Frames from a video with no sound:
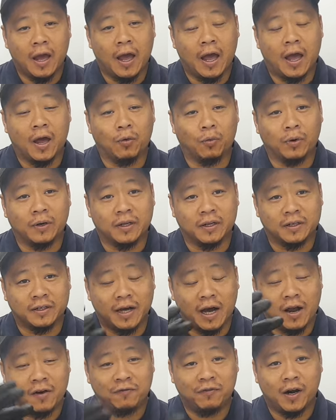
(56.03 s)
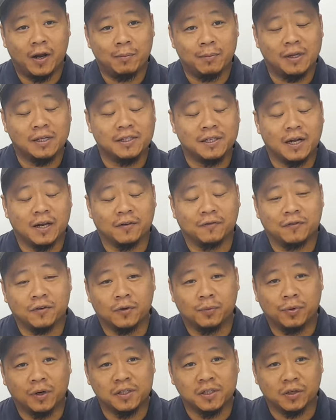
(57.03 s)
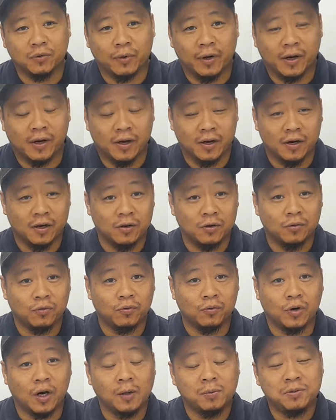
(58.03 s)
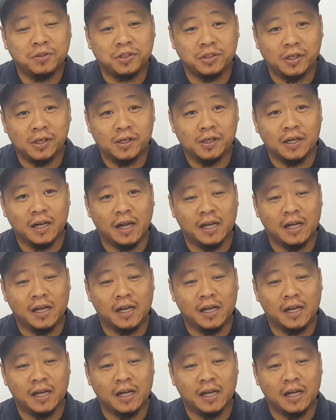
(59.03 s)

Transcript: And when the diaphragm inside the fuel pressure regulator rupture,